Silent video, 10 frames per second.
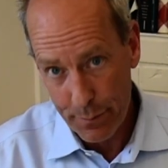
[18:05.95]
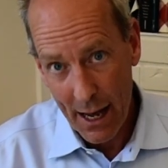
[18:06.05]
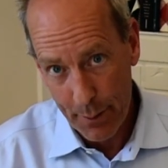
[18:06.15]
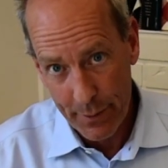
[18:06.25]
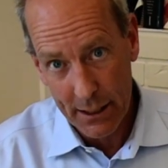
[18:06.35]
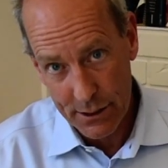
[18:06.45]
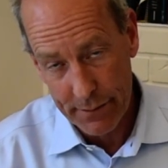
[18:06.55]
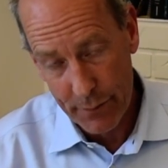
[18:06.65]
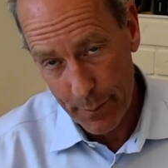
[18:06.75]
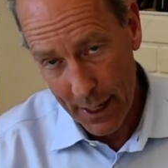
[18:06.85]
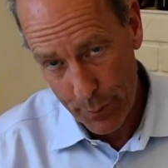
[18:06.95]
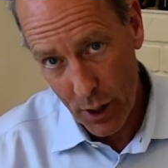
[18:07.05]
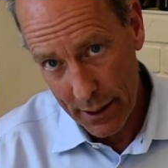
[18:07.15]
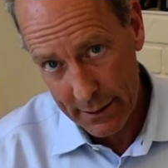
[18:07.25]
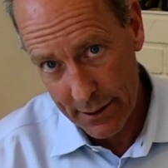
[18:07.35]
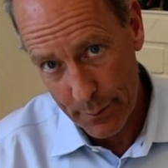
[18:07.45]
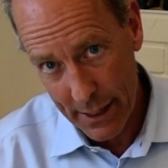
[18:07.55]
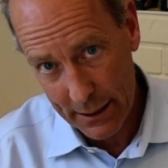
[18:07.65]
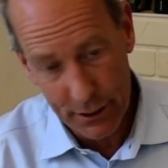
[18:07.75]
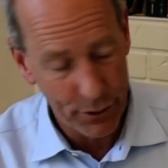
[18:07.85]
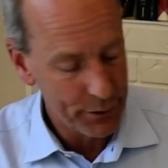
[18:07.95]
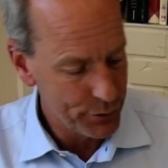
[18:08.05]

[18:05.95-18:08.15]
bad because of the byproduct of the bacteria.